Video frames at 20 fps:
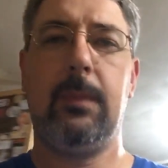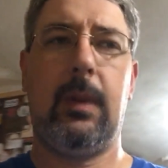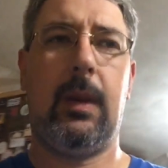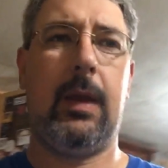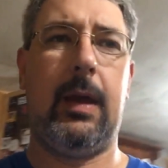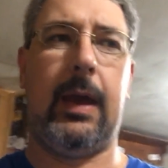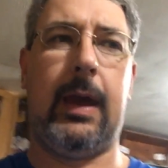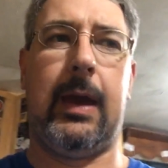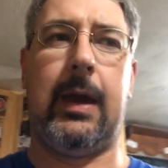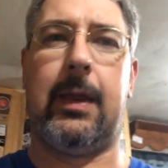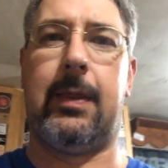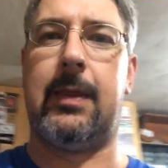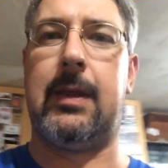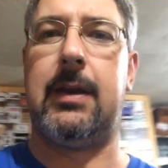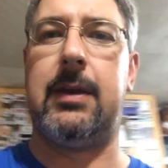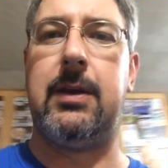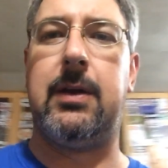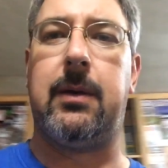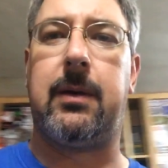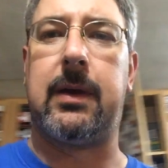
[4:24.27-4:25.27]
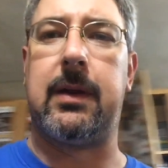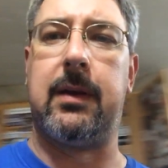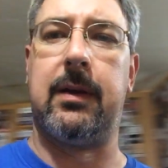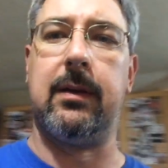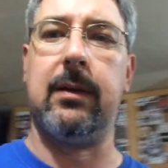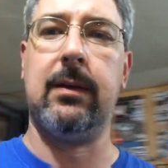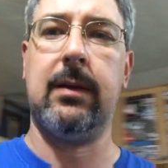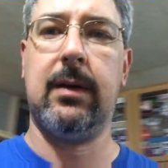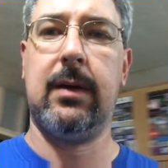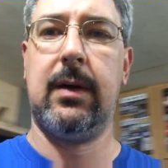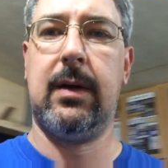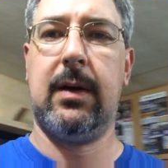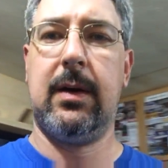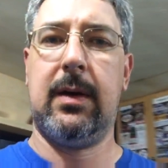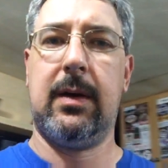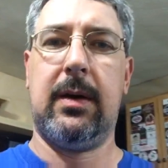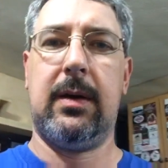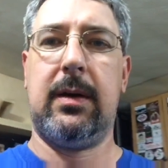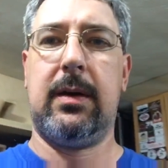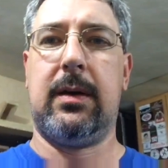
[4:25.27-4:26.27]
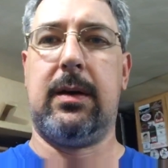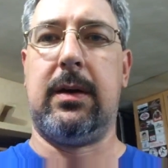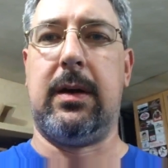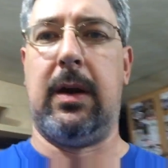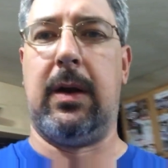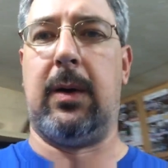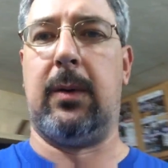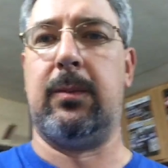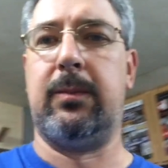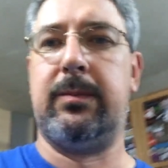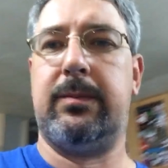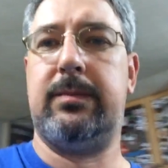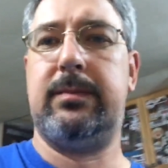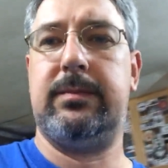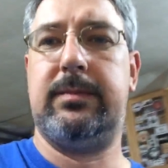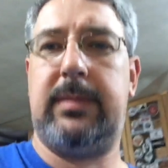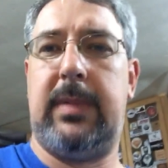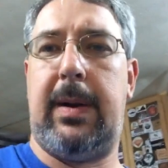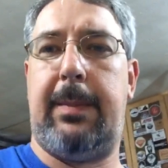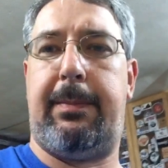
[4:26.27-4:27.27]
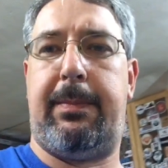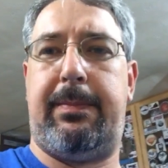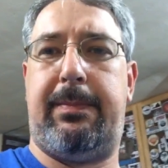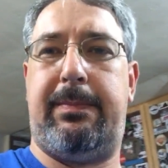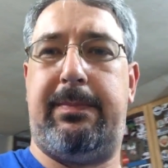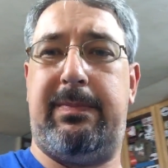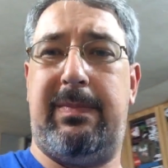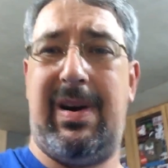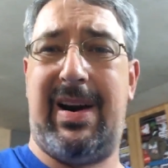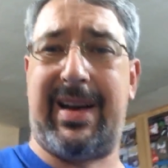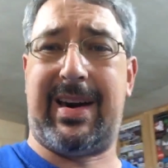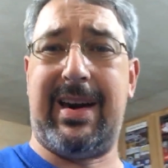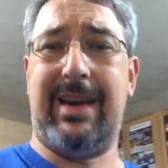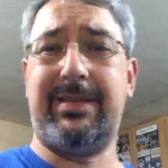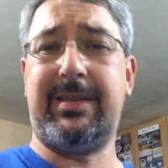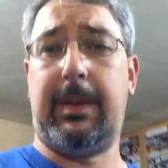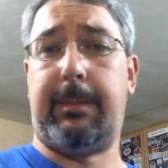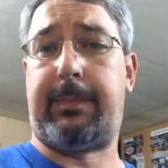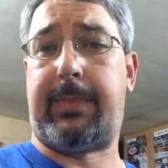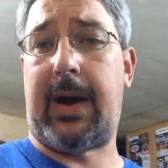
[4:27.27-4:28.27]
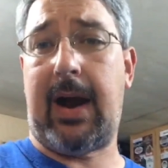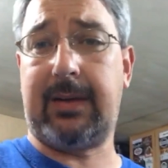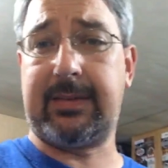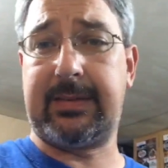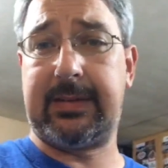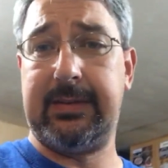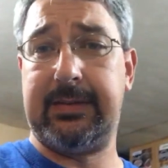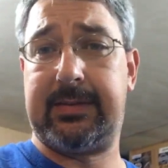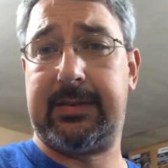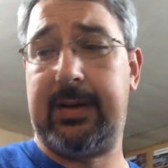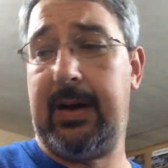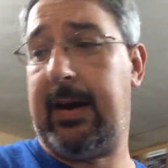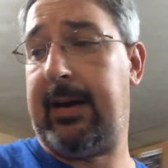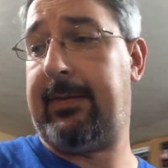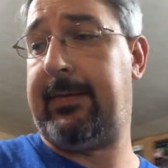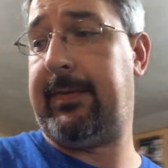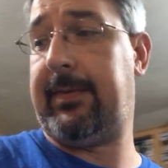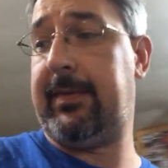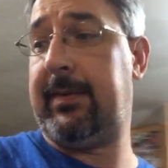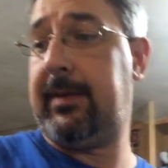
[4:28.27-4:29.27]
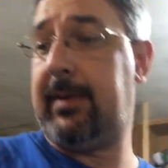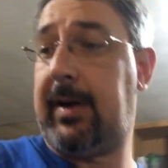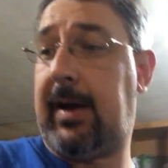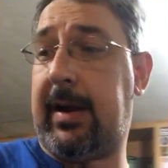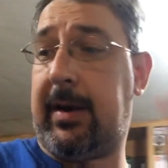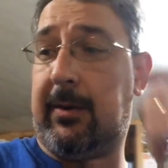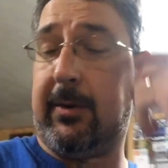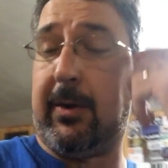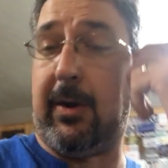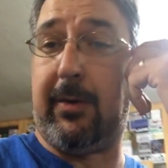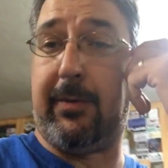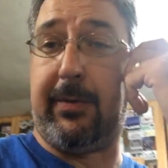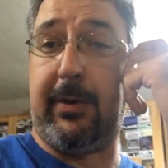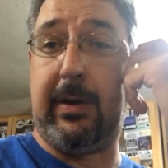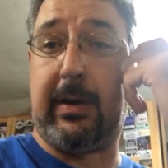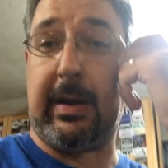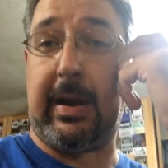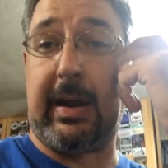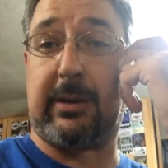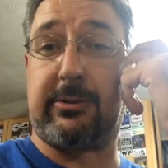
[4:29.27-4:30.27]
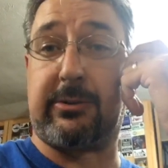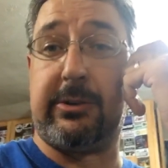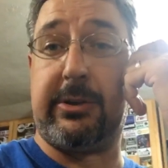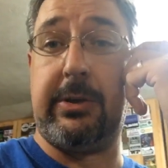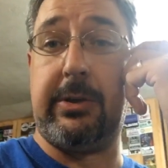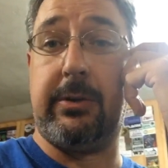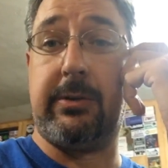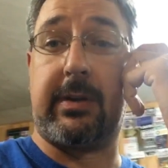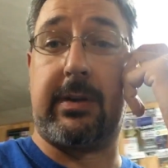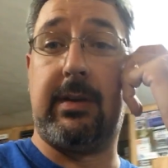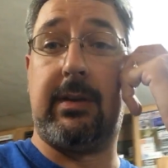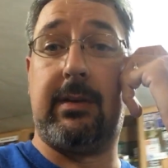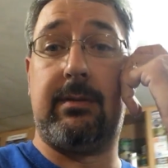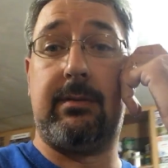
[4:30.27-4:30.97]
and then you can, you know, I guess epoxy stuff. I don't know if you can actually use it